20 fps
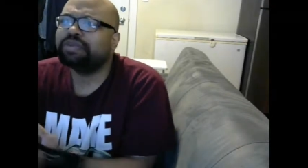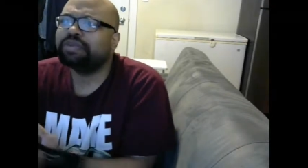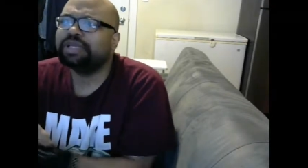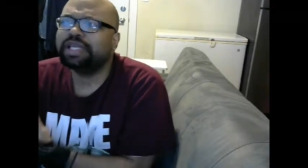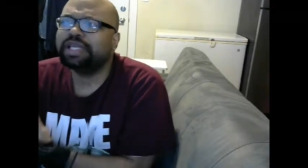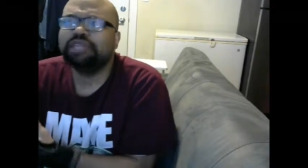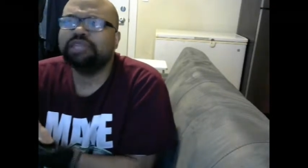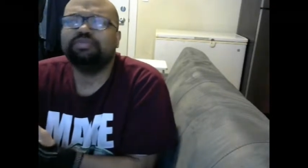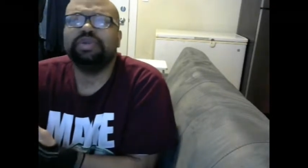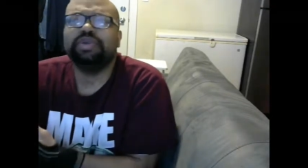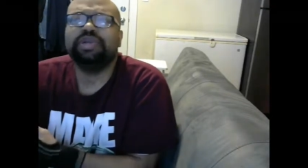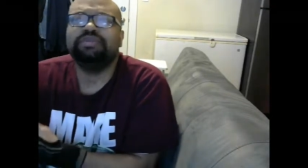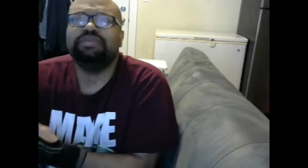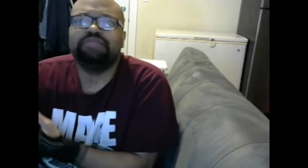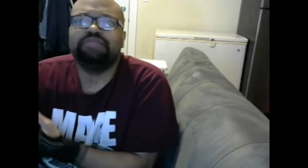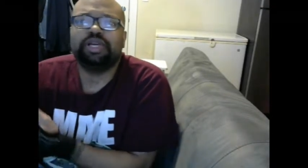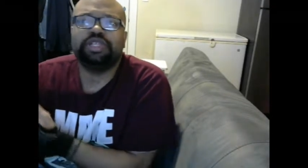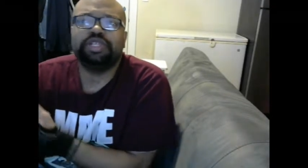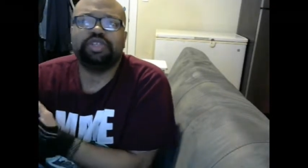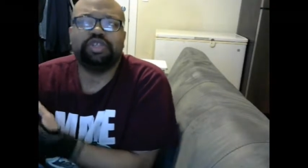But then but
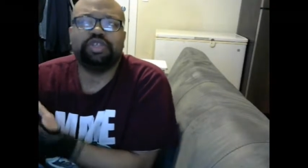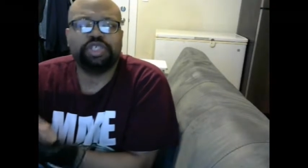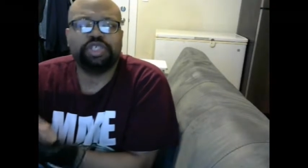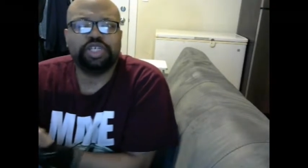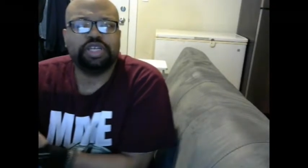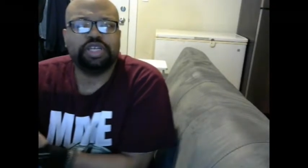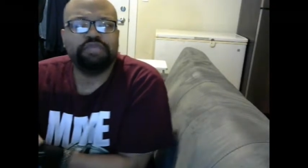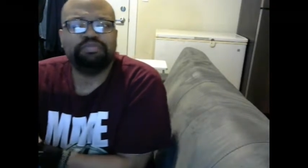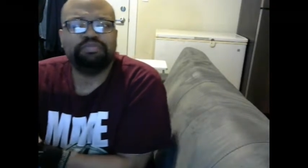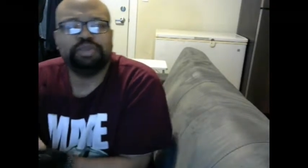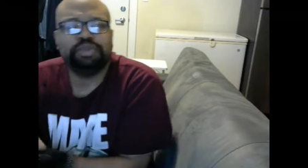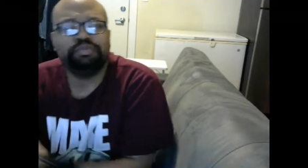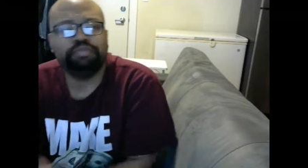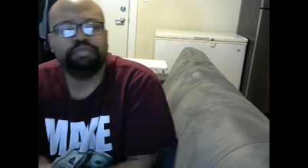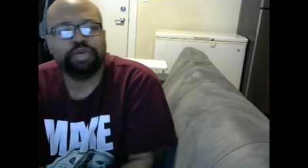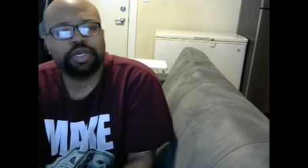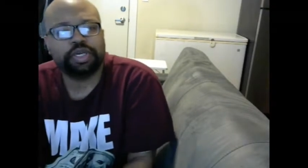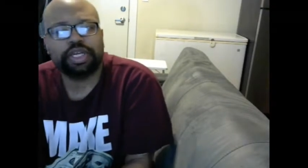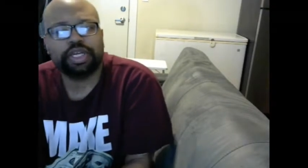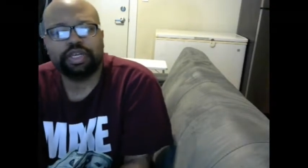but you shouldn't be
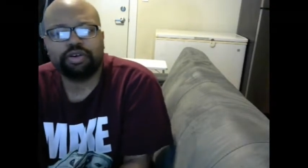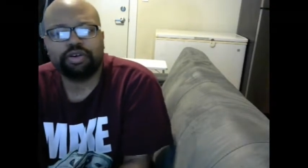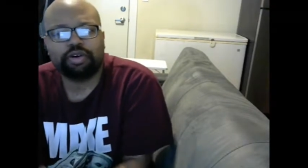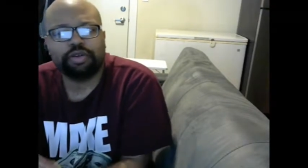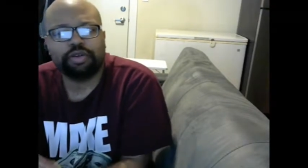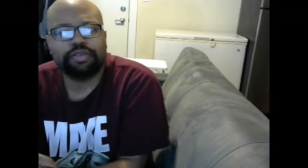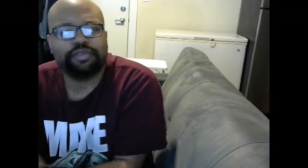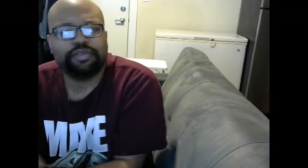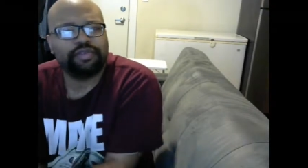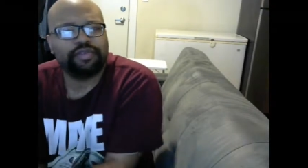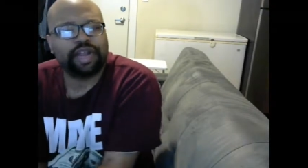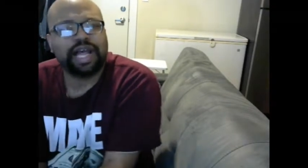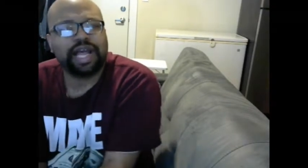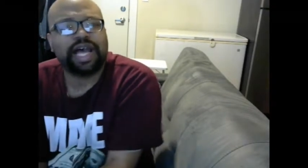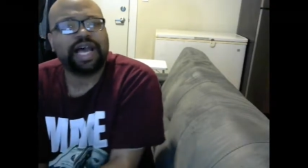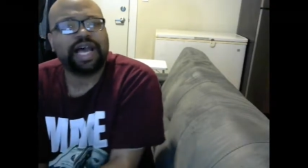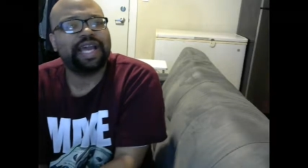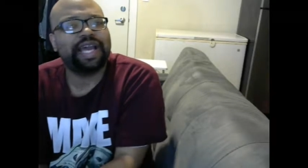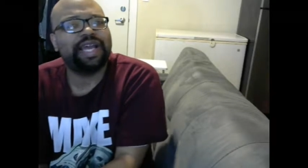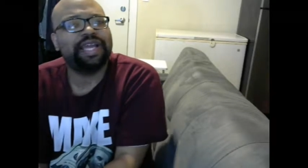booking on the
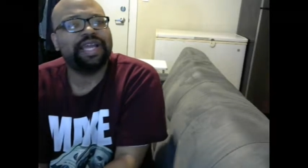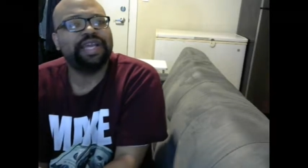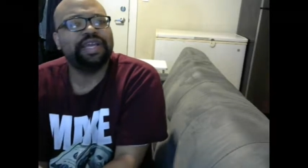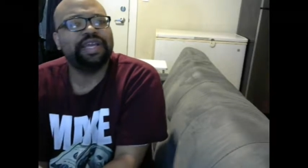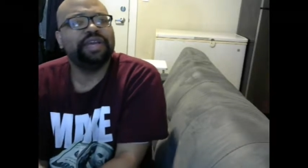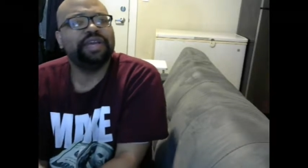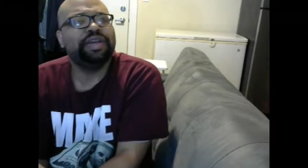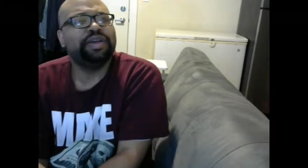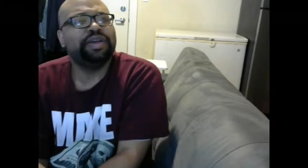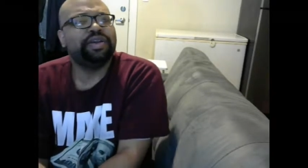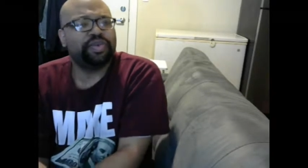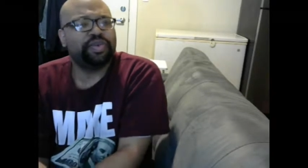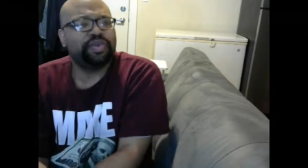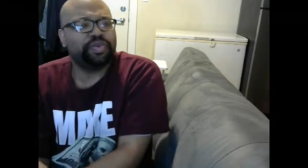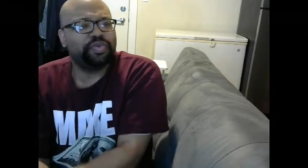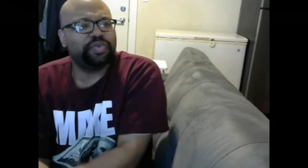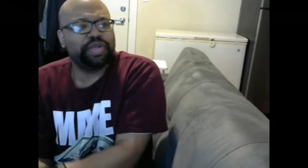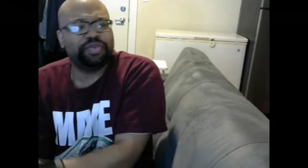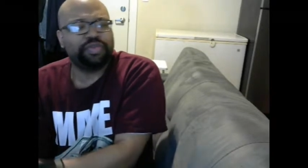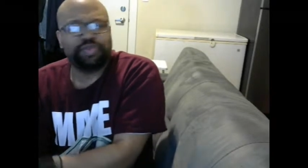fly
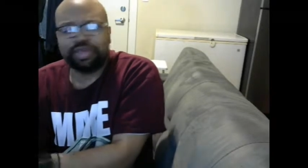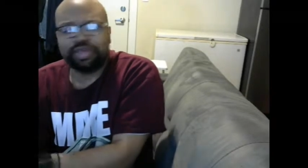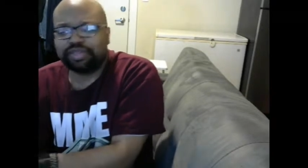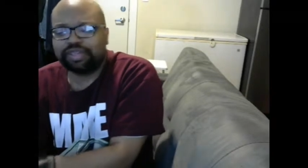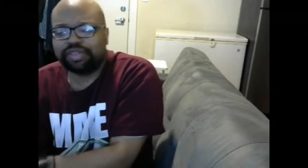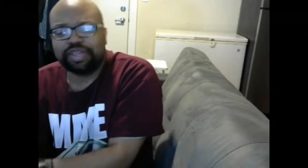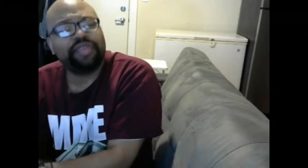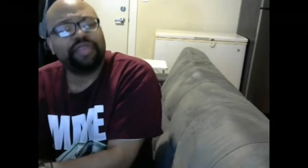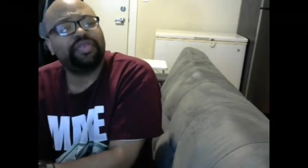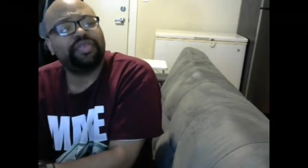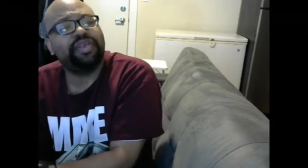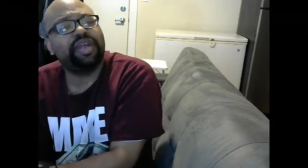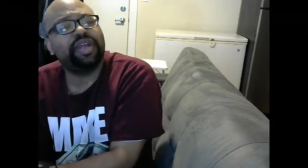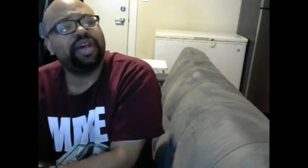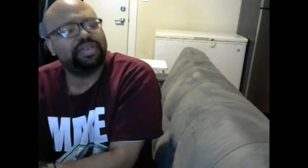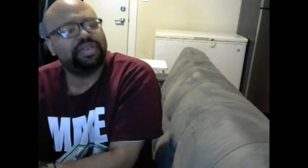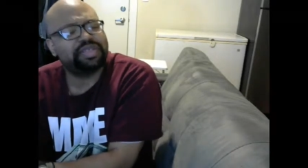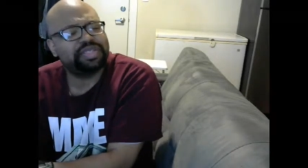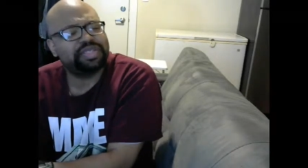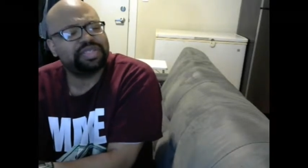with with nothing
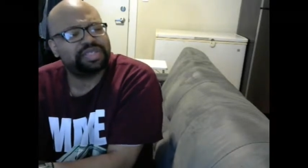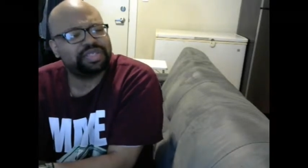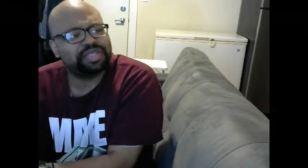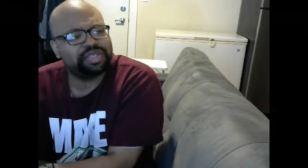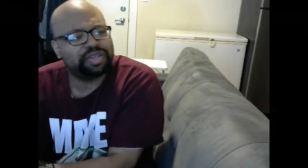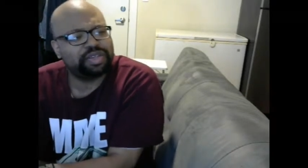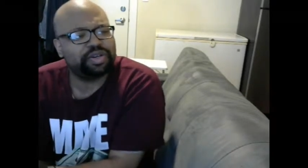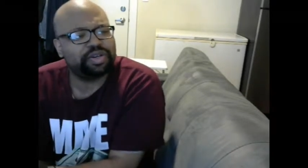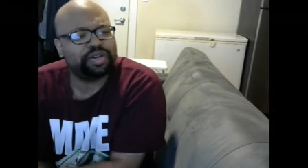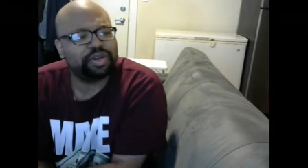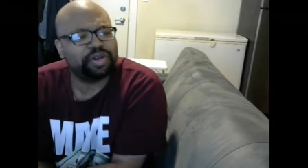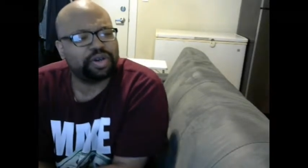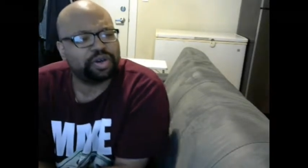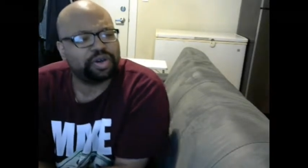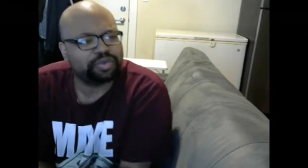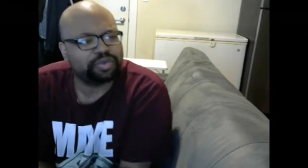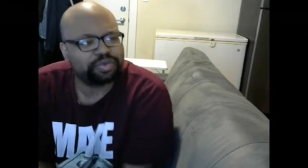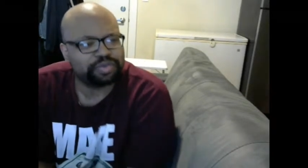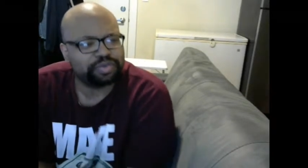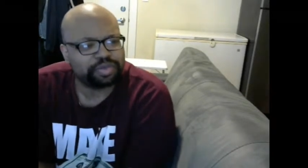else you
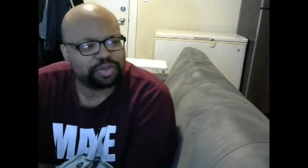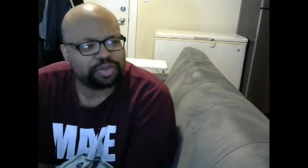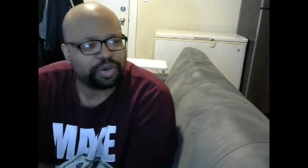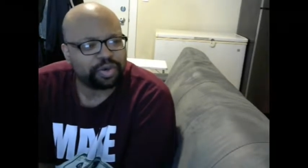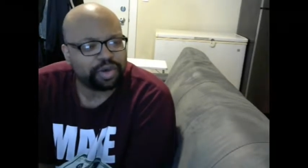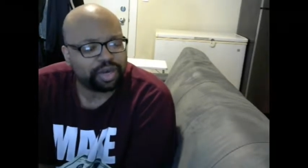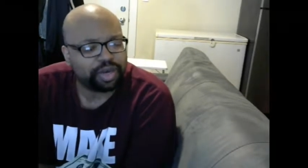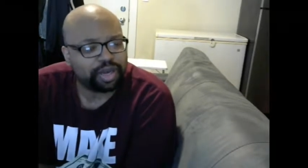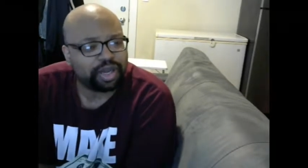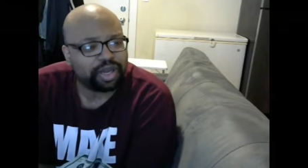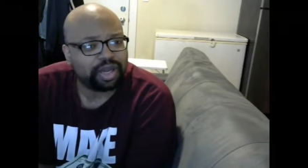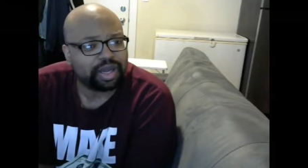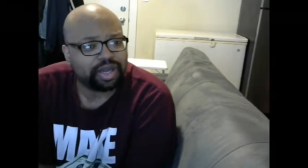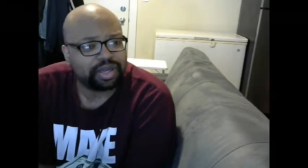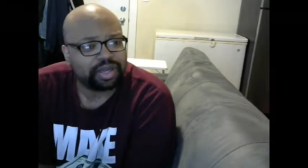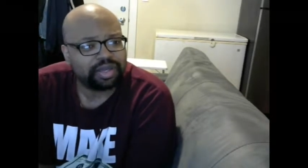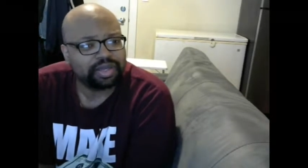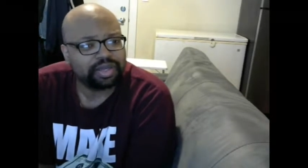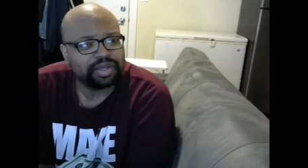know going on.